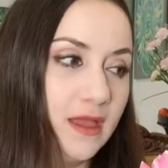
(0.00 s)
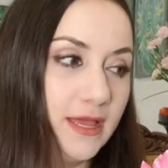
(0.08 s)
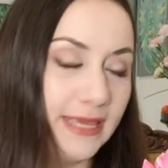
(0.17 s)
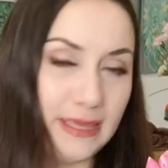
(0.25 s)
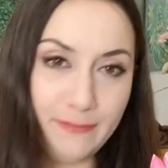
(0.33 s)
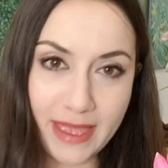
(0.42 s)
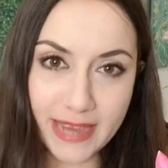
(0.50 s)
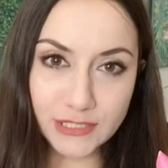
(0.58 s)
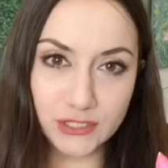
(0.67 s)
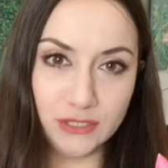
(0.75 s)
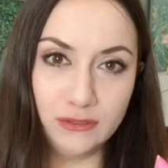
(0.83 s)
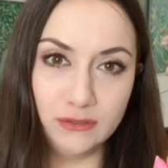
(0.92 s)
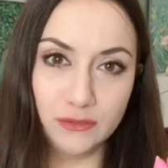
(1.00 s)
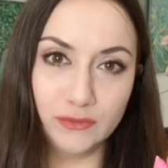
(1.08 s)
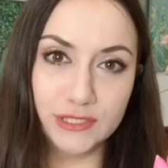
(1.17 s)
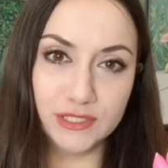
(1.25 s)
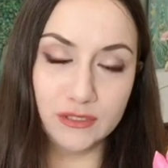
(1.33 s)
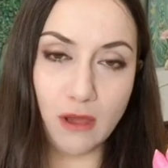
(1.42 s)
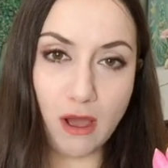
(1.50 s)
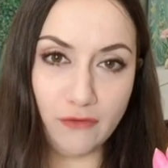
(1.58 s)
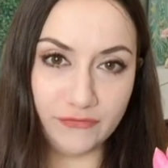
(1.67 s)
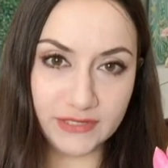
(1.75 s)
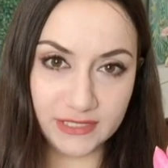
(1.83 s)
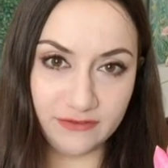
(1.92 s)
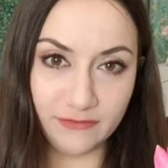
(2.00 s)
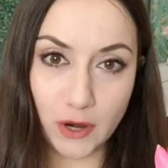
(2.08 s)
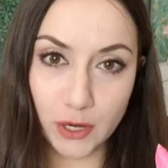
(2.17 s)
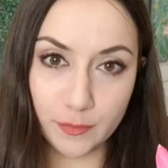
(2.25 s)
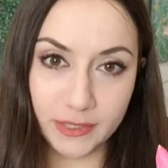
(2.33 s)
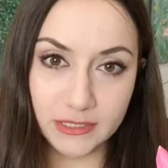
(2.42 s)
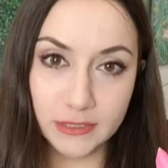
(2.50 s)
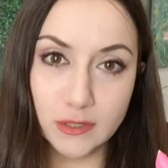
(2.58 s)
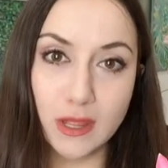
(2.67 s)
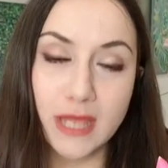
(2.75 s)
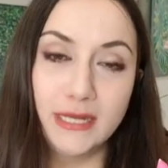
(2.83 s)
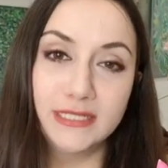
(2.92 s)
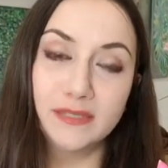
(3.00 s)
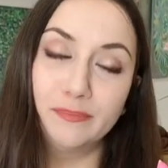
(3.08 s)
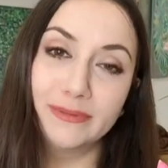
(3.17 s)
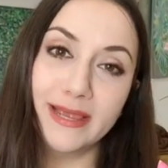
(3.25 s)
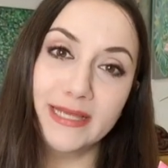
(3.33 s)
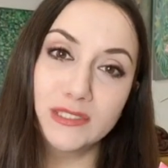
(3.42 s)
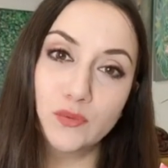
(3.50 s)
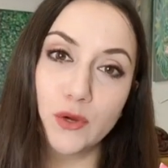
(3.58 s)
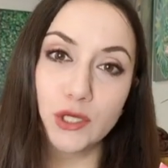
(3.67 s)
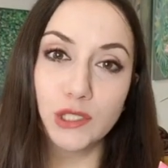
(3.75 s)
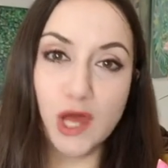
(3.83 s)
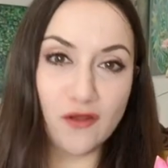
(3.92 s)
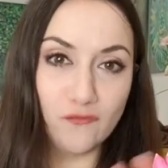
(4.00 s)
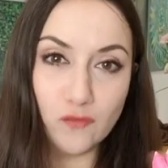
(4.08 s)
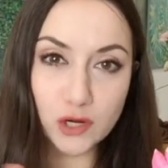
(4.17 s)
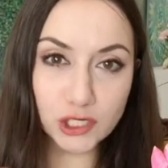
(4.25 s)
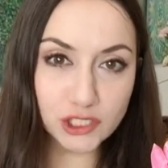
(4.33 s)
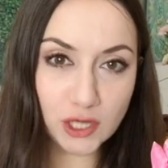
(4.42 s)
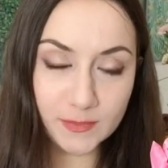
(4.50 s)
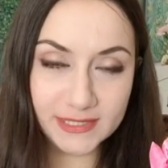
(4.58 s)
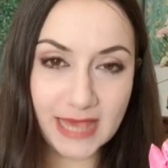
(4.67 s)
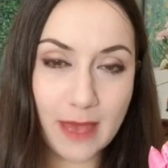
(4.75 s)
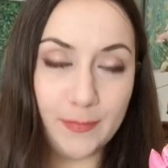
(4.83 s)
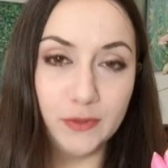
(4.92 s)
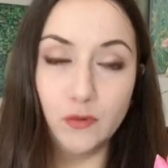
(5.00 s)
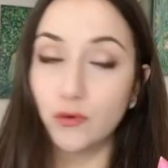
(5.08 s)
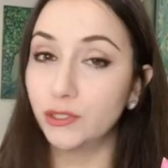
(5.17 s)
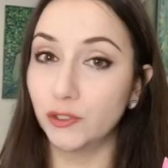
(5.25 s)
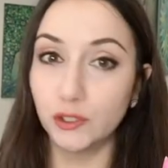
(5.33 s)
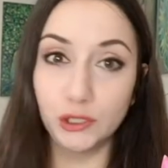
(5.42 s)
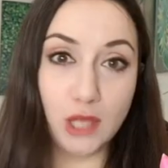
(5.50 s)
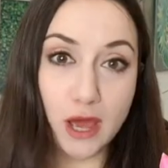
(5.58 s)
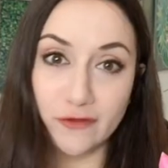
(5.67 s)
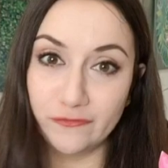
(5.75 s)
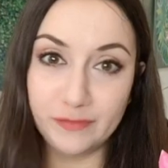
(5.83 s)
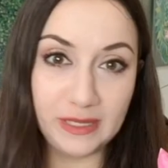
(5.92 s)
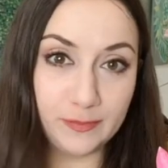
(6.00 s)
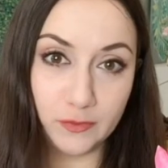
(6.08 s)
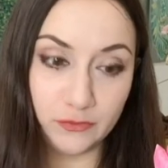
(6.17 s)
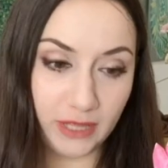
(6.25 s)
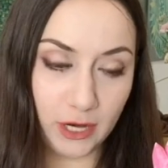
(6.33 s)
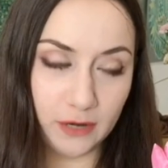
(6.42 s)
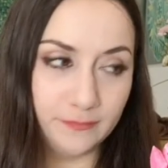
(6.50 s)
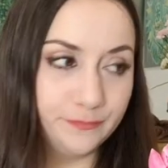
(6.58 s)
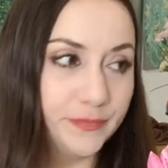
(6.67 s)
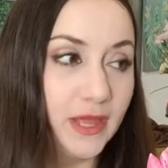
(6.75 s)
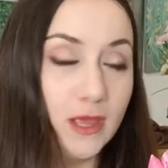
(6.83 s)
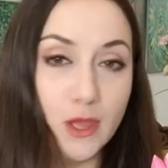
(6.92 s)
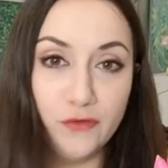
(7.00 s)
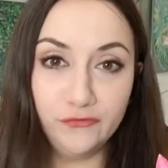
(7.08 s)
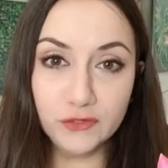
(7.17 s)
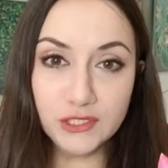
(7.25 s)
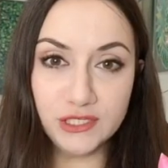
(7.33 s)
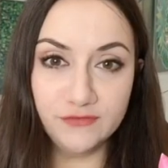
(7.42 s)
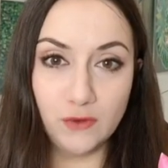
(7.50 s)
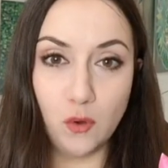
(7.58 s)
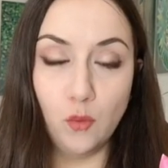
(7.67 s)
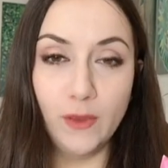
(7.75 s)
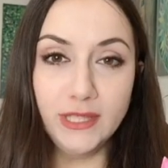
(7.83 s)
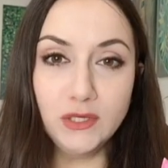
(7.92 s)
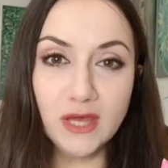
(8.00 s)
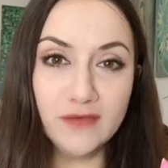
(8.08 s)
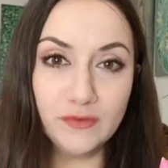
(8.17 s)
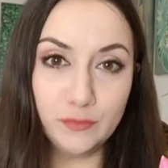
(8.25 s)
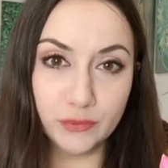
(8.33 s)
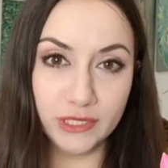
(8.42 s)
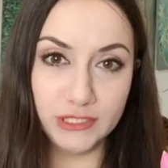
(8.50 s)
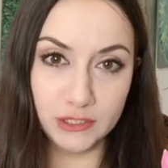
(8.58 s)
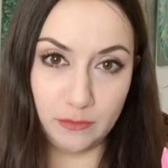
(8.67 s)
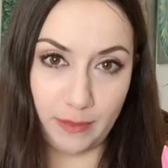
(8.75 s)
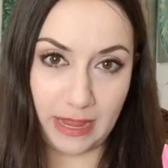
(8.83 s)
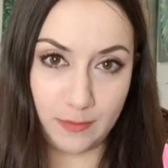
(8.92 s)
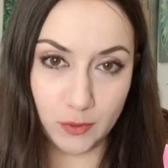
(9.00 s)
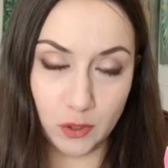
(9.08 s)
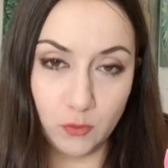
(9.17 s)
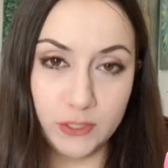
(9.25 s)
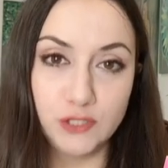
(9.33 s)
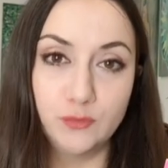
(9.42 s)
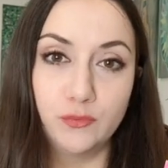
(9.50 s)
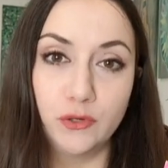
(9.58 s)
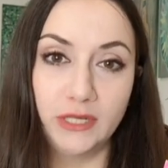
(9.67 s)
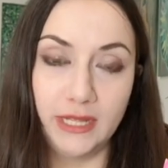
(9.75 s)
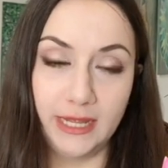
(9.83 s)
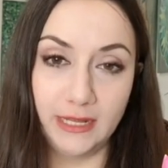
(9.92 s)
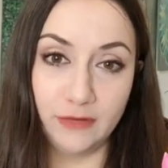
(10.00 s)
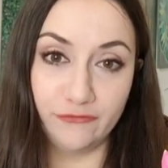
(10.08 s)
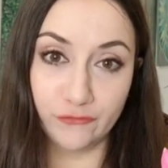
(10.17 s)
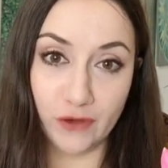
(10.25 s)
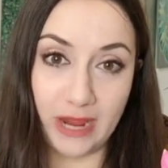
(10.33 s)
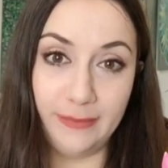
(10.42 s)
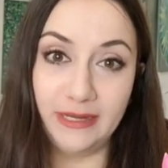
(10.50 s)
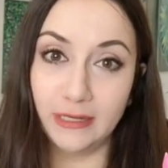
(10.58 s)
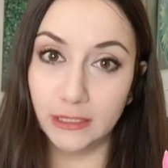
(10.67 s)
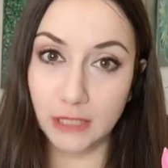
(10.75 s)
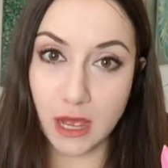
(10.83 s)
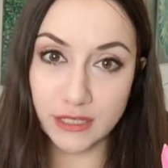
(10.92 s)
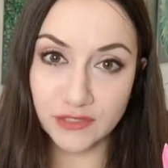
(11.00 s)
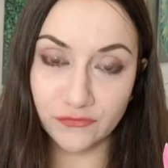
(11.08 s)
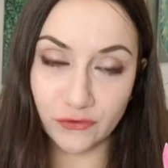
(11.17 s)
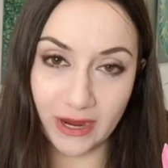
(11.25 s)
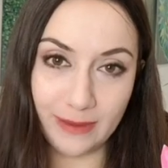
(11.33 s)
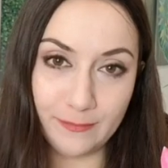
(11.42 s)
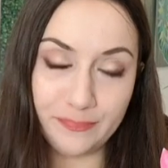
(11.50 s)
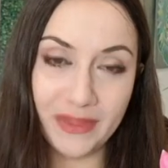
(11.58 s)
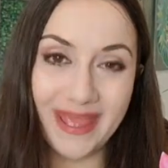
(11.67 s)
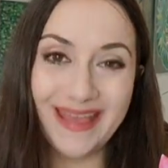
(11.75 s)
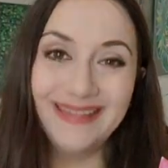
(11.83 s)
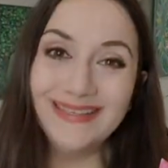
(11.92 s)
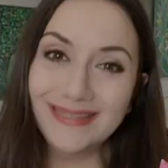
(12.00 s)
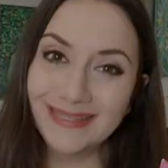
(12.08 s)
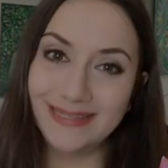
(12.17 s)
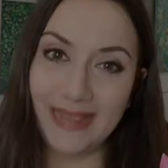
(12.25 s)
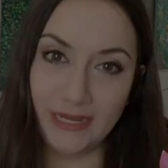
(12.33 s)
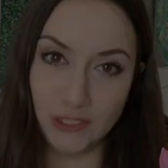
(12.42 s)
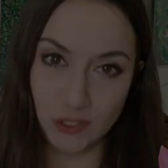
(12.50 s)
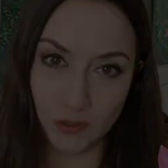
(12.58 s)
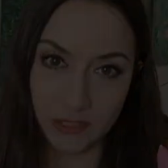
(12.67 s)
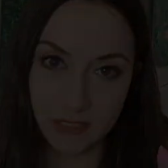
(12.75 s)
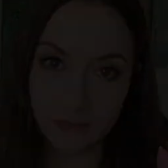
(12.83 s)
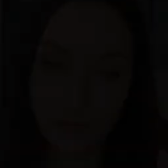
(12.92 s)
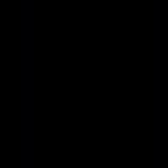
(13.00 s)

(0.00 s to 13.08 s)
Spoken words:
Imagine there is an office environment and it's a place where a lot of workshops happen or there are a lot of people there. First of all, when you have a print on paper which you put in a frame, in a glass frame, this is dangerous.